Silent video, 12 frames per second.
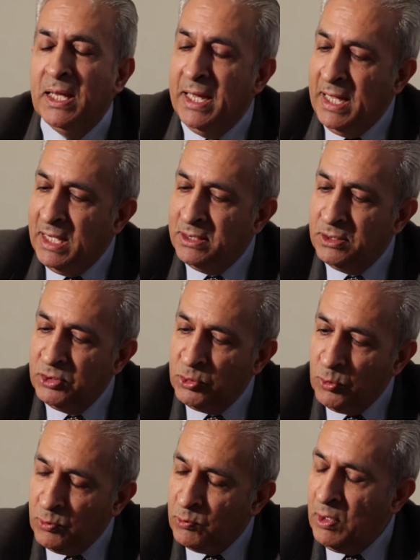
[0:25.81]
and
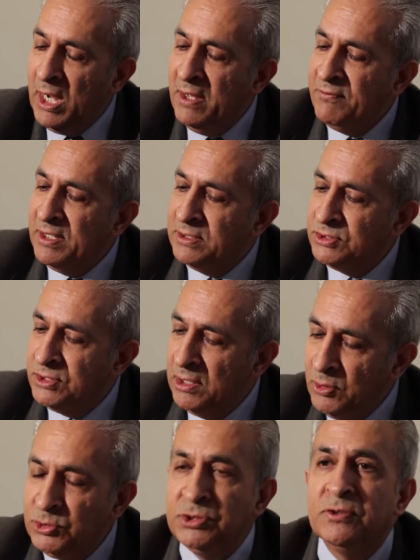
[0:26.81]
to arrive at a
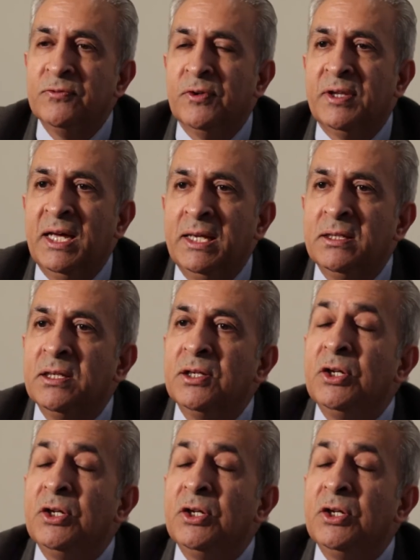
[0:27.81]
solution for that,